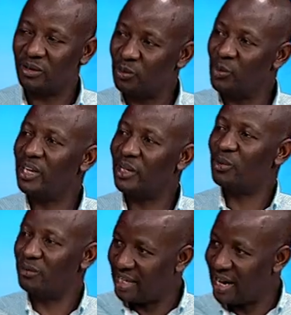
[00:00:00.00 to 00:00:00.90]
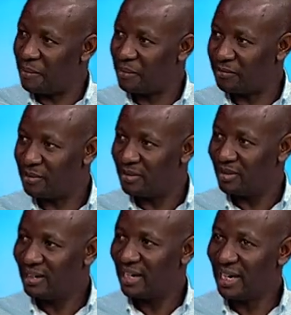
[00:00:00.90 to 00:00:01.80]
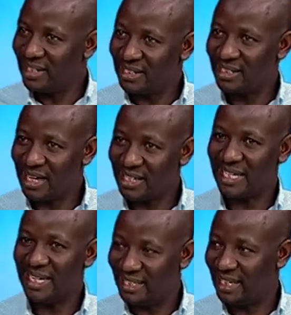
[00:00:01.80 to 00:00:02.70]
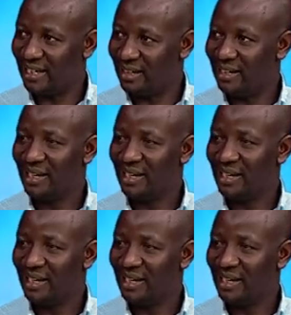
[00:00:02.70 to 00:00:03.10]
Winning we've done before, and the results are changed.